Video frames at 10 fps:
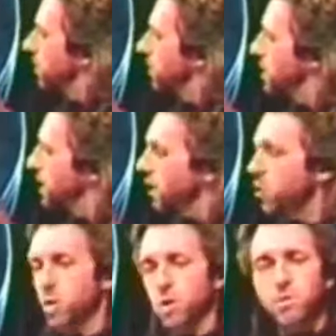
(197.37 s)
the
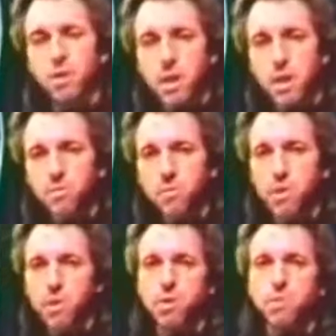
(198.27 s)
nature of the
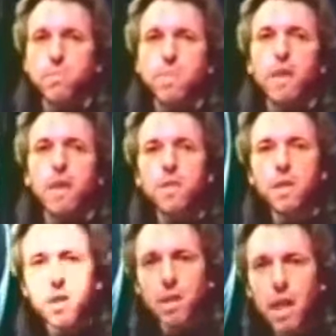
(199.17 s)
conflict and
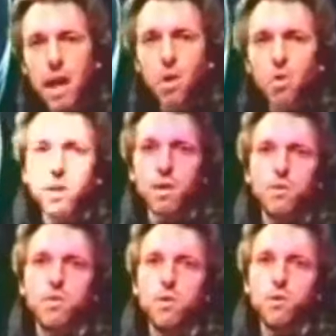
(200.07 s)
the allowing of the